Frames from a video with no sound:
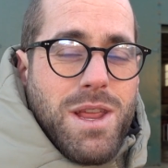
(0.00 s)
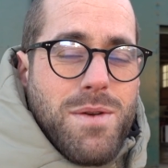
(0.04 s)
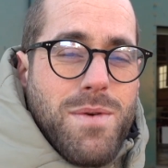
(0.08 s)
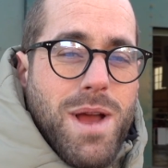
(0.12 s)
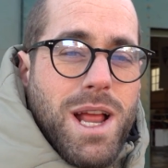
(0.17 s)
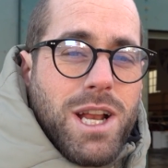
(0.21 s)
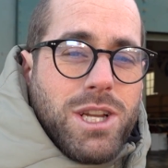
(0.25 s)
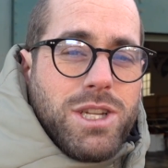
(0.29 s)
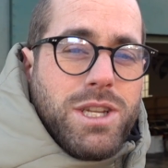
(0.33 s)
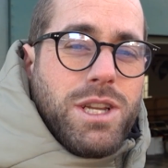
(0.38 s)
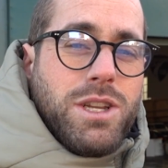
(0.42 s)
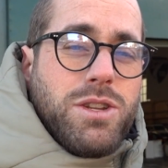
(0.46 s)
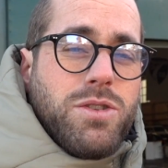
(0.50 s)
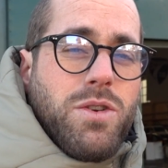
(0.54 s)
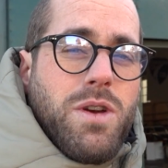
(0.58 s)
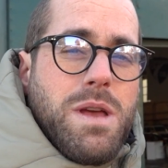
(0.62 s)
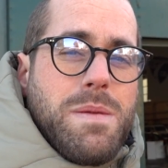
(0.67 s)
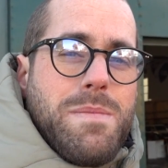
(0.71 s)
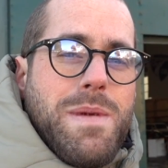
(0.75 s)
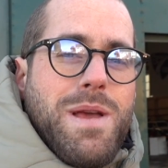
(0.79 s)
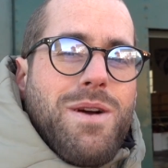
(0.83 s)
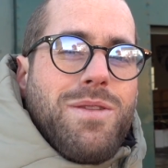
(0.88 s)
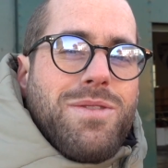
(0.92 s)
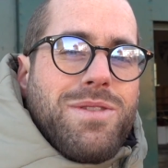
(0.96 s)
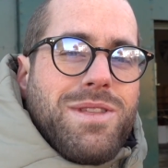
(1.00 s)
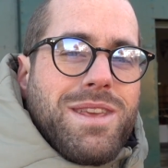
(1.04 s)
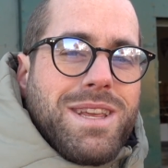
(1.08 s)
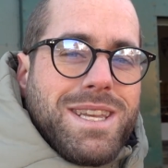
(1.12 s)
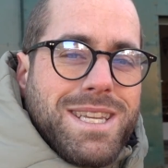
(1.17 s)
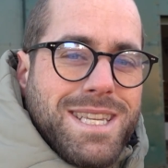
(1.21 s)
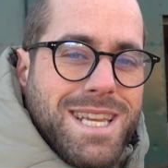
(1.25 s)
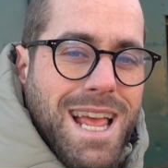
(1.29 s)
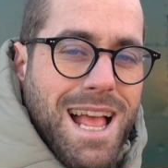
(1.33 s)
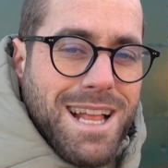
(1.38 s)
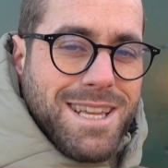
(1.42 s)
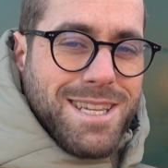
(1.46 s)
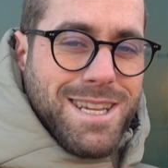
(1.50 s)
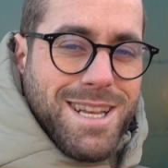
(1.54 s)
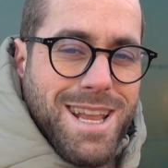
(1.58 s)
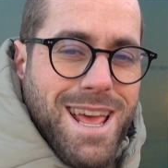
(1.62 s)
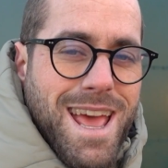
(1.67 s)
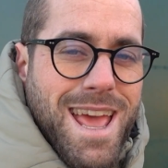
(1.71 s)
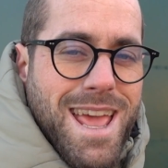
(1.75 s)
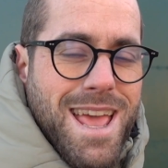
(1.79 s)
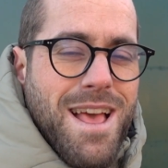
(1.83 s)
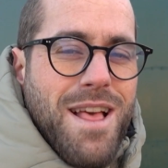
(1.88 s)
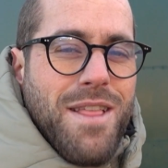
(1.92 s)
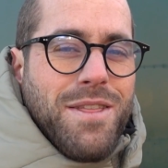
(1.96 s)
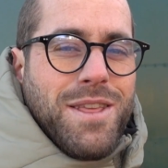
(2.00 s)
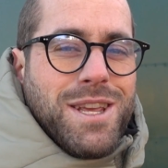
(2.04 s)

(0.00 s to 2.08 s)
You actually join me on the Saturday.